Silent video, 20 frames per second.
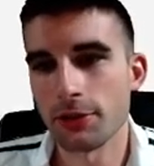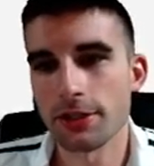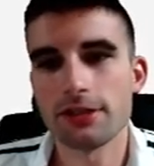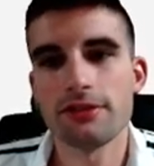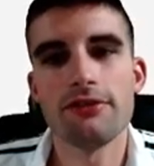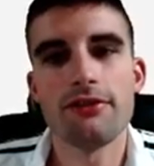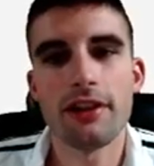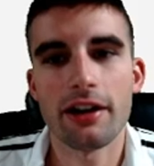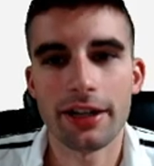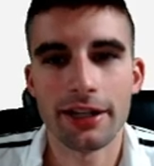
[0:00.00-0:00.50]
It's
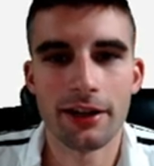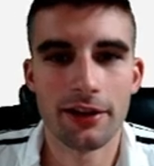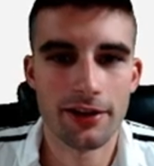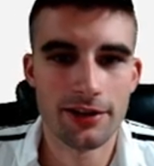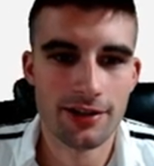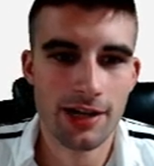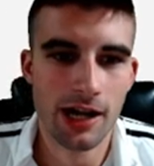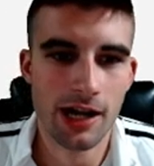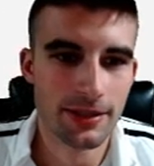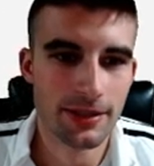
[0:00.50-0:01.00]
very hard to
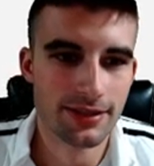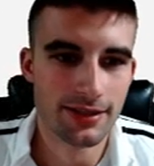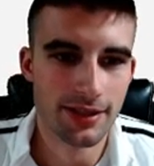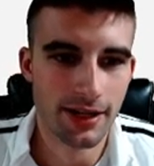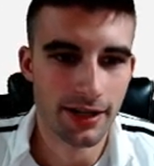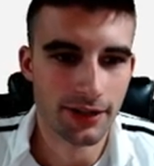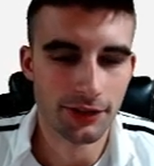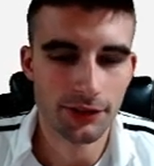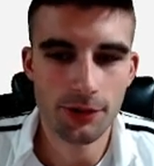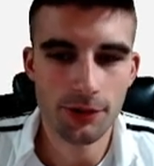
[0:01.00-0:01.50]
stop this
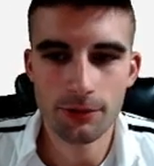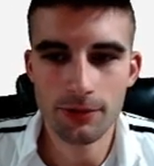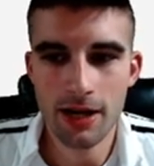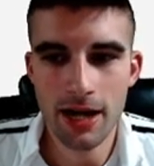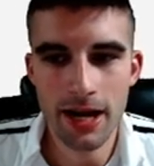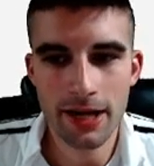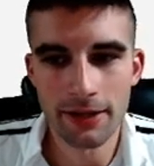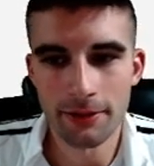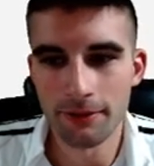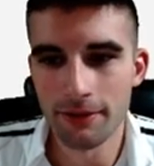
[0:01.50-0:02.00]
guy on the goal
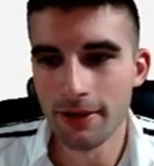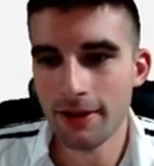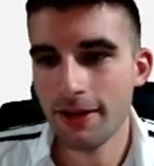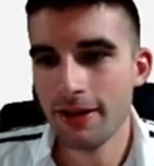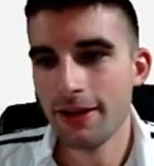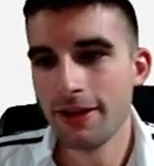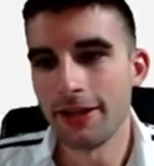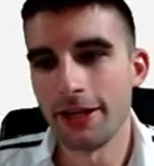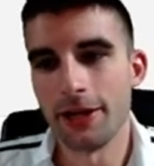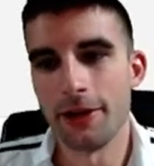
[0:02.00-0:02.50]
line, and
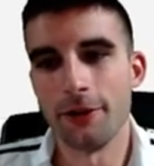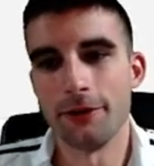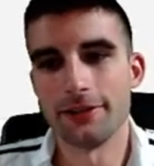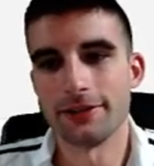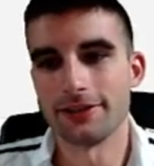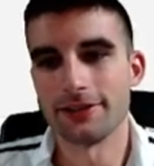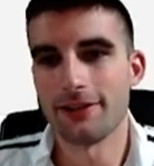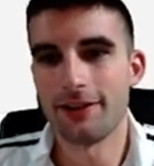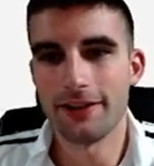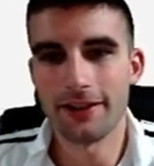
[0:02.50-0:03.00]
you know,
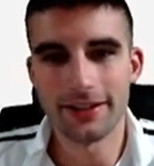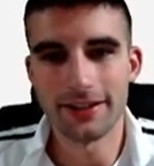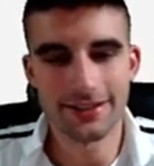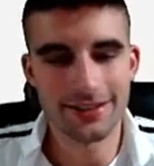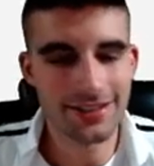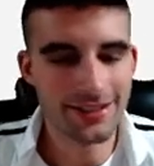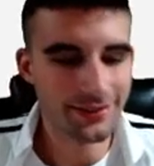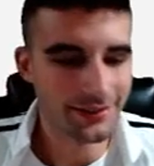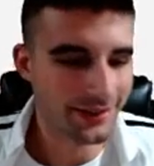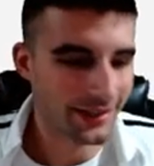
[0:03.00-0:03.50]
as
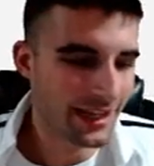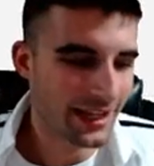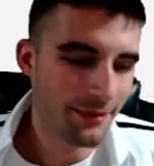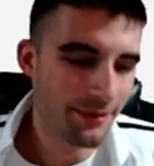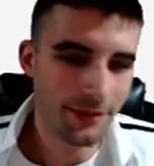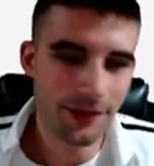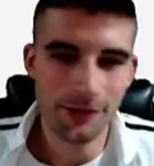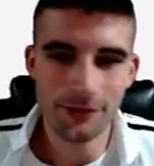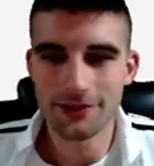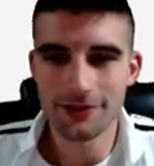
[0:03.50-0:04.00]
the
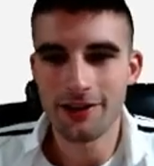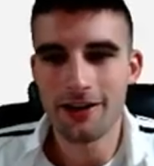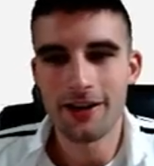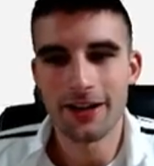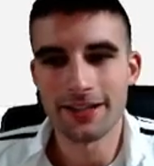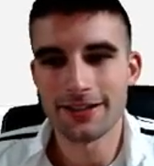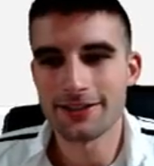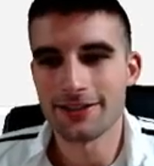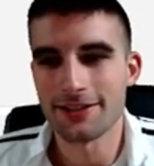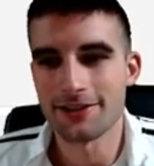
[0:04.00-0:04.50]
game goes on,
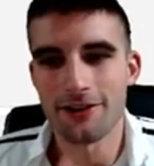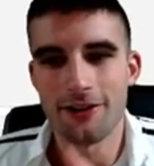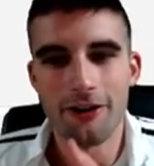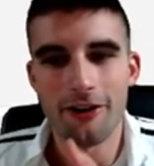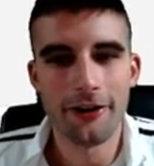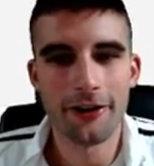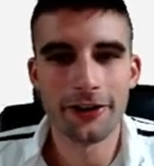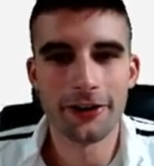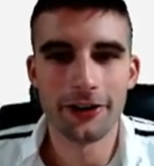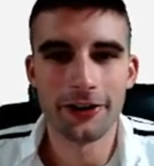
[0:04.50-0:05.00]
it's just
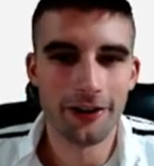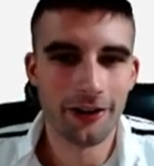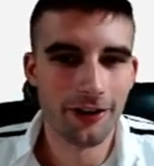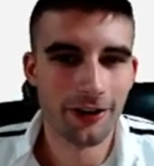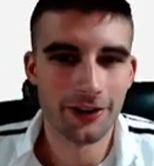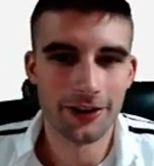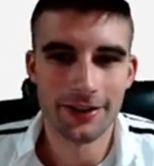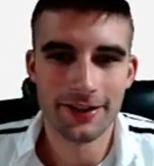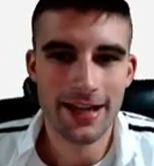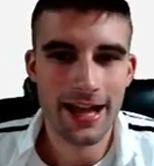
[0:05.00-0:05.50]
harder and
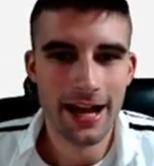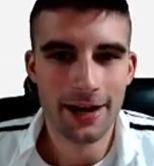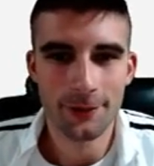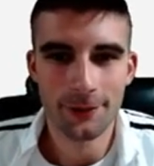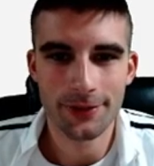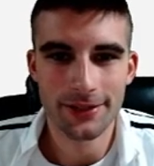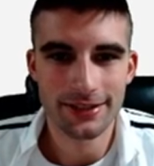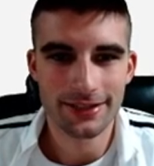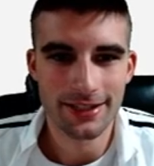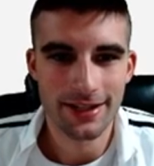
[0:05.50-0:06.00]
harder to
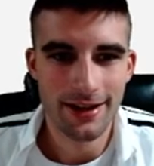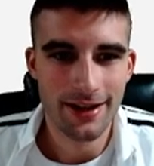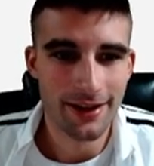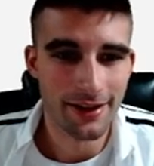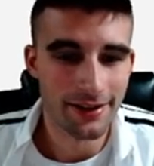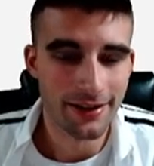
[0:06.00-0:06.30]
tackle this guy.